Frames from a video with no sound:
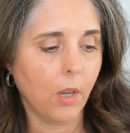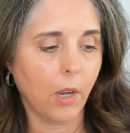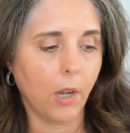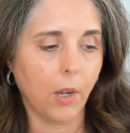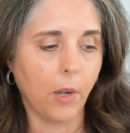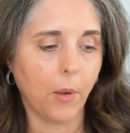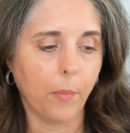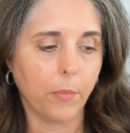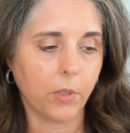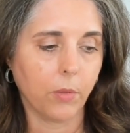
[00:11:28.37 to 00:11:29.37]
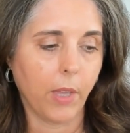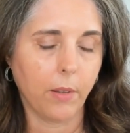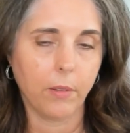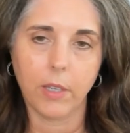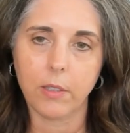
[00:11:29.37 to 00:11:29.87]
So
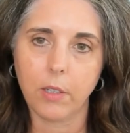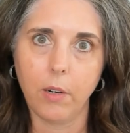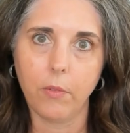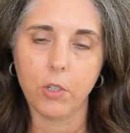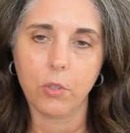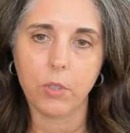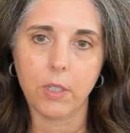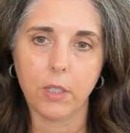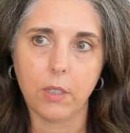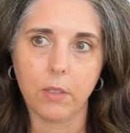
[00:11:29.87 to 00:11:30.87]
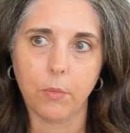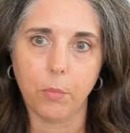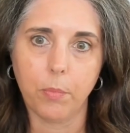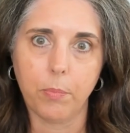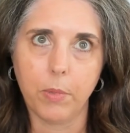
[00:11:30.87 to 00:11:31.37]
that's kind of interesting
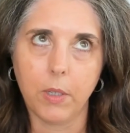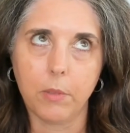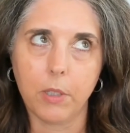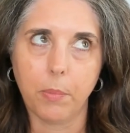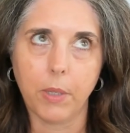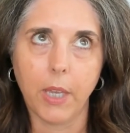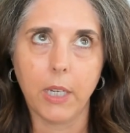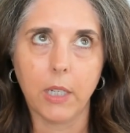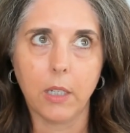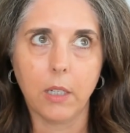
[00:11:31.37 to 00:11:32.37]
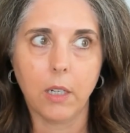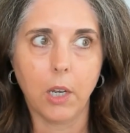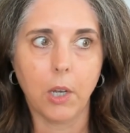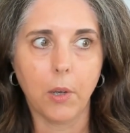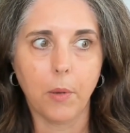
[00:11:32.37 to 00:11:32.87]
to play in.
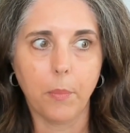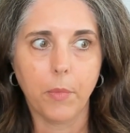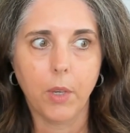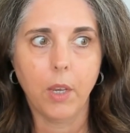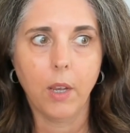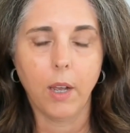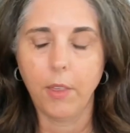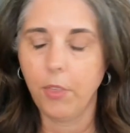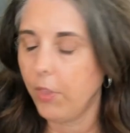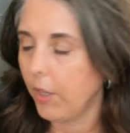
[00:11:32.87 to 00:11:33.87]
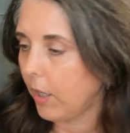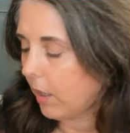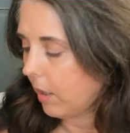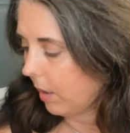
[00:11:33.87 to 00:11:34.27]
I think